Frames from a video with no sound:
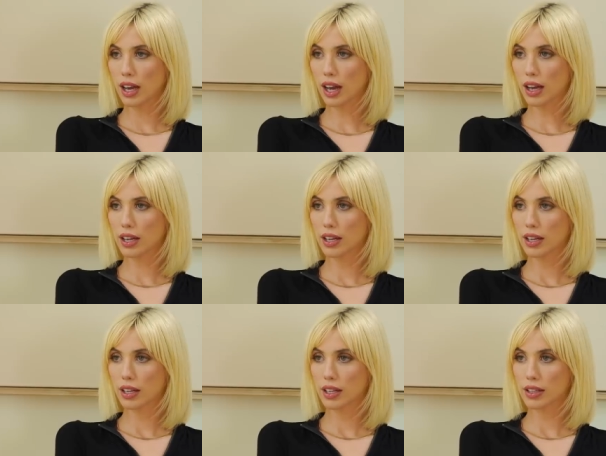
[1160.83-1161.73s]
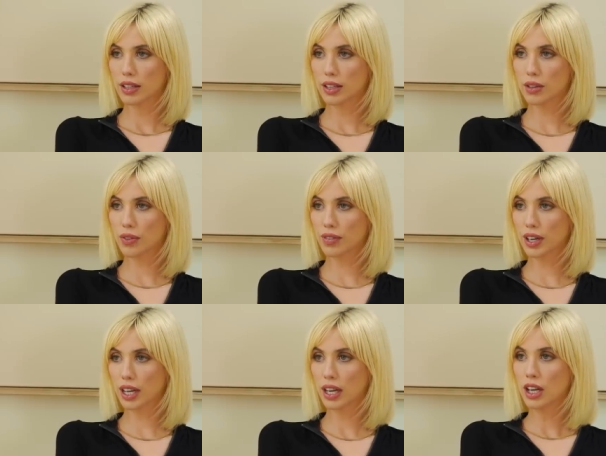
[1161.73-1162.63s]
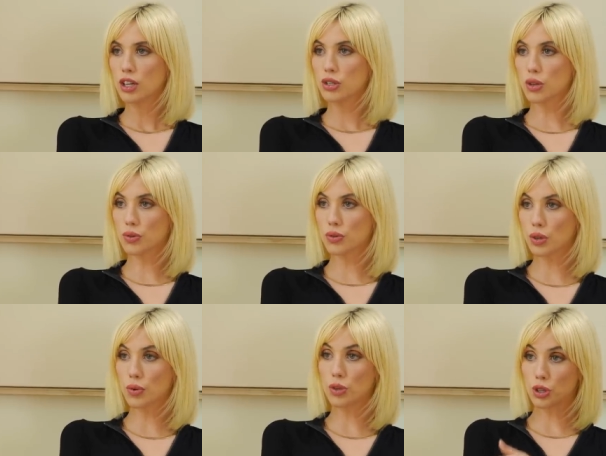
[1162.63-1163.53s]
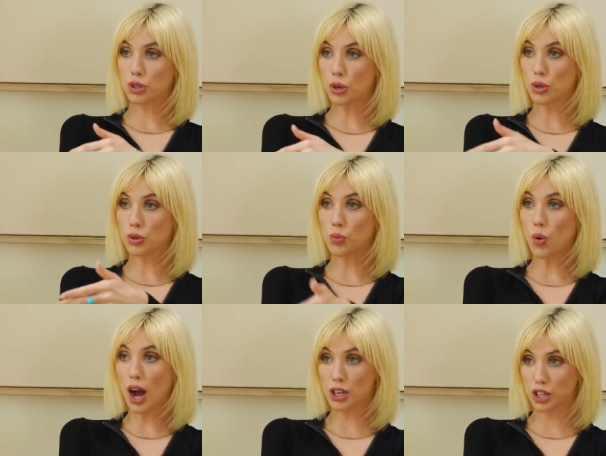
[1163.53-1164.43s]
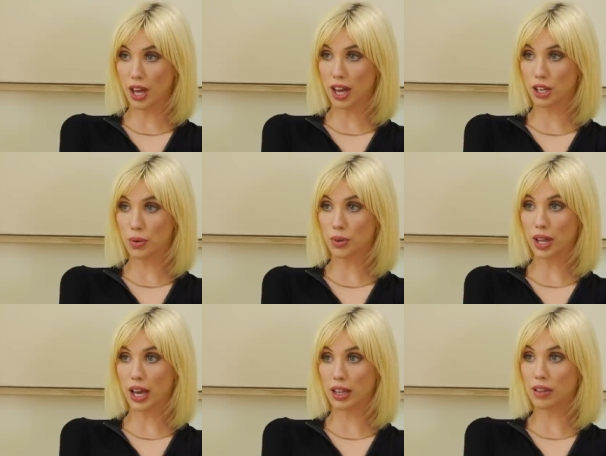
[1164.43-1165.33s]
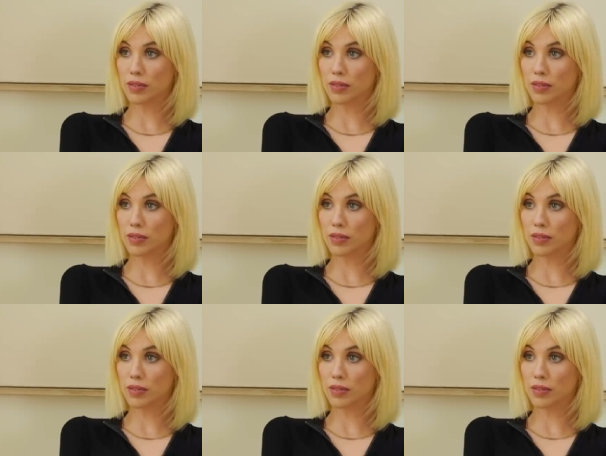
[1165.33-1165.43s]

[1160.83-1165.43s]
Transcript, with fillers: yeah. That's yeah. so funny. So so so you watched that and you were like,